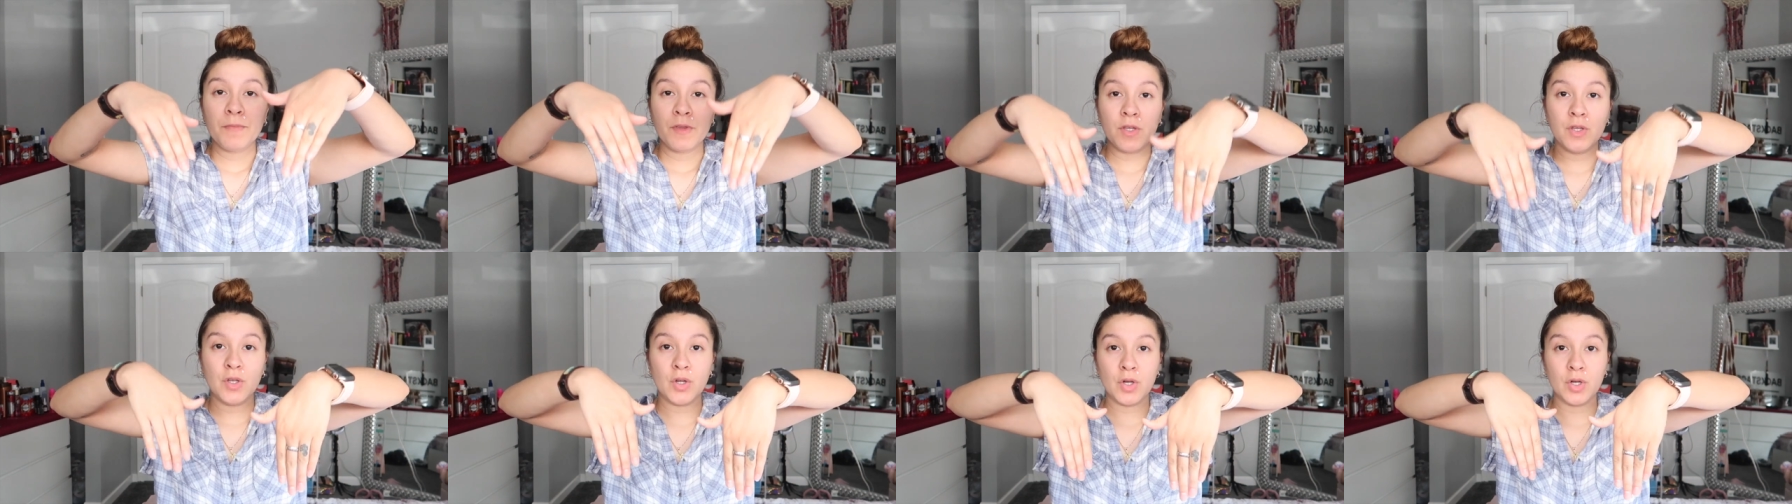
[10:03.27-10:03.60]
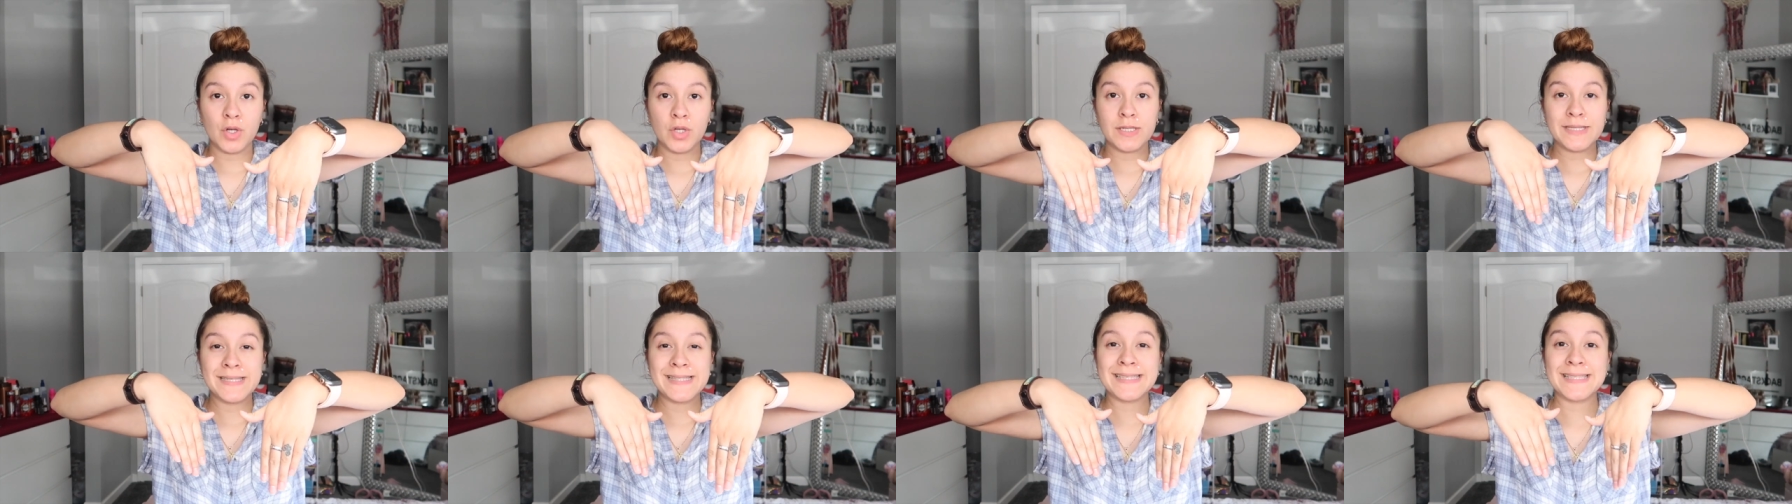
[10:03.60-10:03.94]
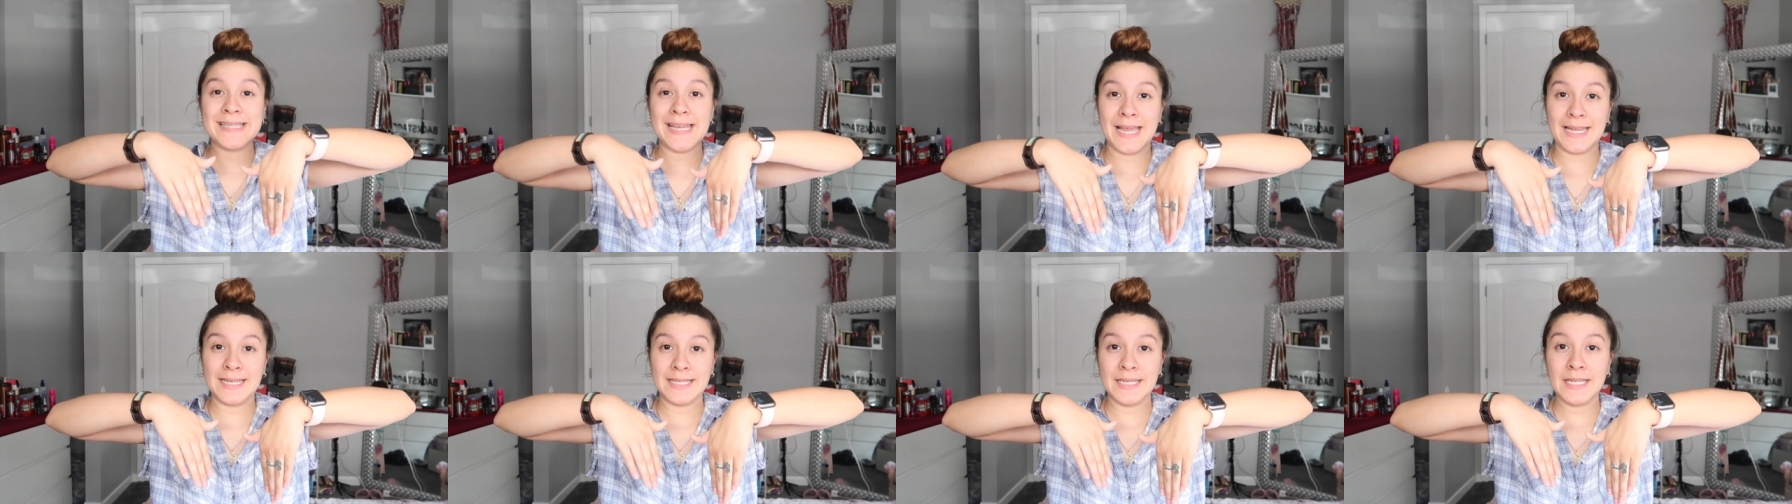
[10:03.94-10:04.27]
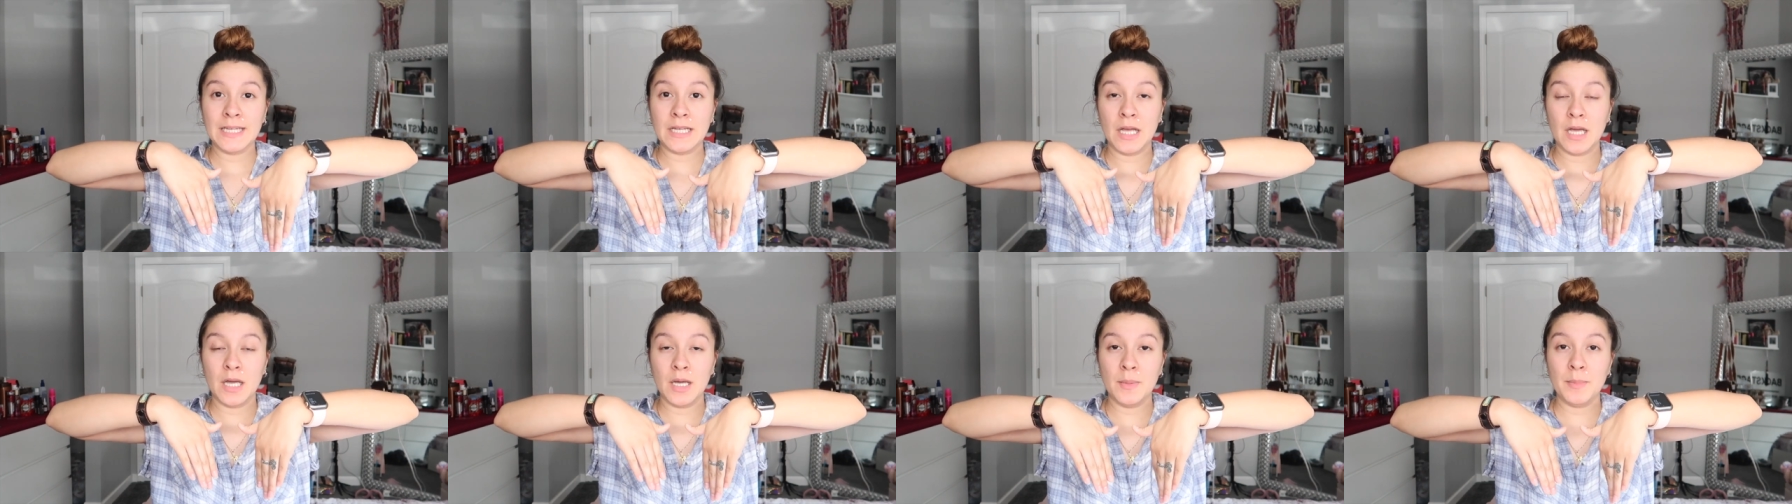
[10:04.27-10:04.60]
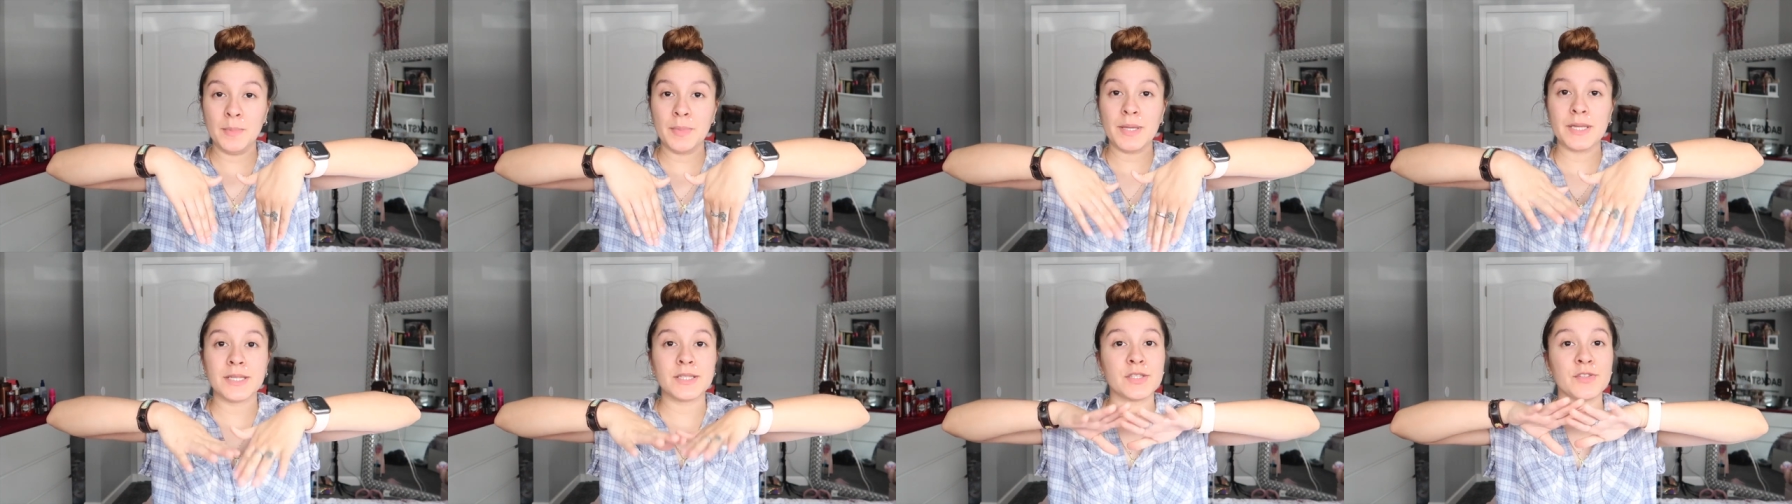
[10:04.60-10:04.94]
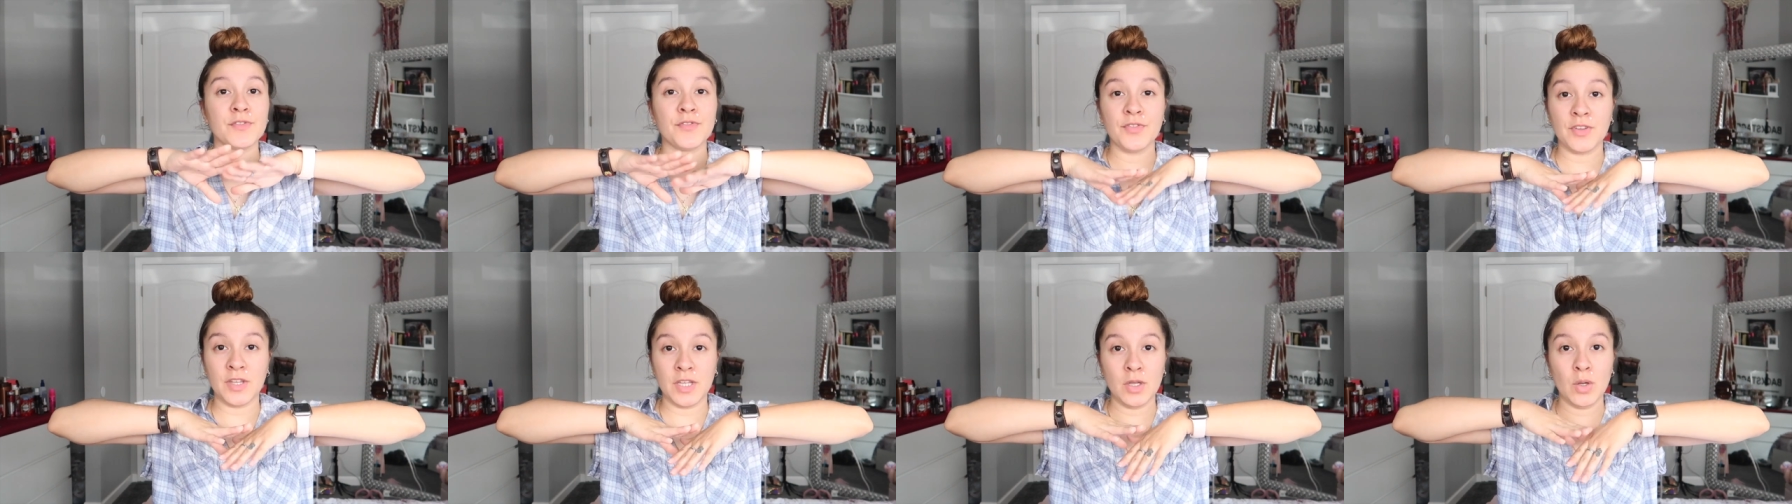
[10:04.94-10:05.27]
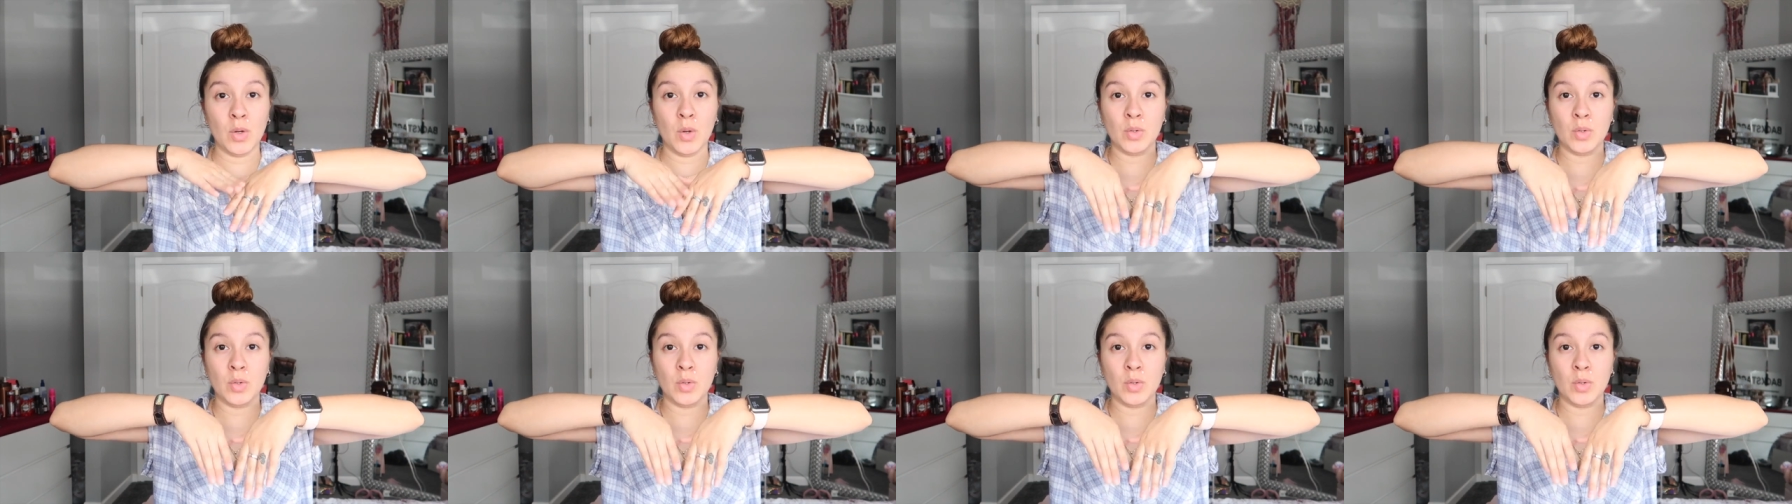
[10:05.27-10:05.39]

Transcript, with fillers: you're standing up, it's feet